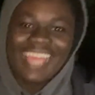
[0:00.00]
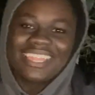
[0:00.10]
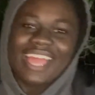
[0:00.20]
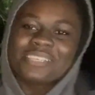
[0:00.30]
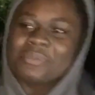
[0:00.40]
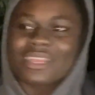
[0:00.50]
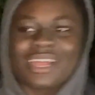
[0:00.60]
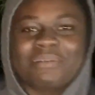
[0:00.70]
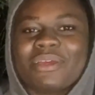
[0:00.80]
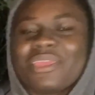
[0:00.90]
Back here, come
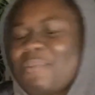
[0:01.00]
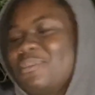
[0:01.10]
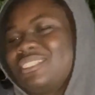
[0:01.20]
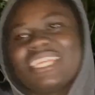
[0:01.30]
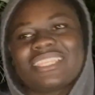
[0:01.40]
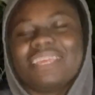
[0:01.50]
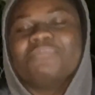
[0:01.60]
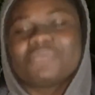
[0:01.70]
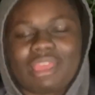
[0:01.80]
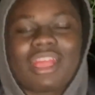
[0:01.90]
out here, protect them,
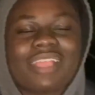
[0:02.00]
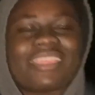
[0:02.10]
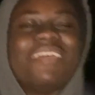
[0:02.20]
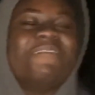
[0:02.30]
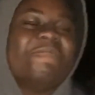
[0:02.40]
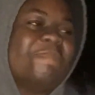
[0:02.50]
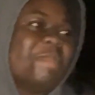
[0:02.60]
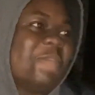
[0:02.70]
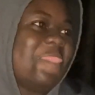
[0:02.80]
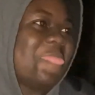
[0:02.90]
so I got them. So you
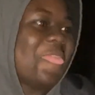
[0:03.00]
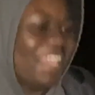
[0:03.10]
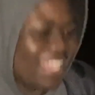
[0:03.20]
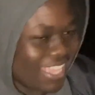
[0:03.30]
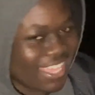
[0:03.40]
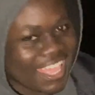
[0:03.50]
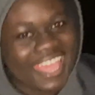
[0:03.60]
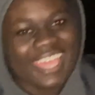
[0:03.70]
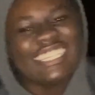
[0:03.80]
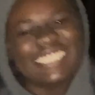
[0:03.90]
going to fight Bigfoot?
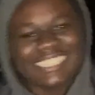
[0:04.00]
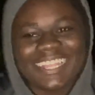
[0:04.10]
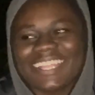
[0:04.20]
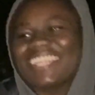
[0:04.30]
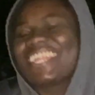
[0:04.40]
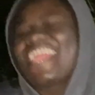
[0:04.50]
Yes, sir. All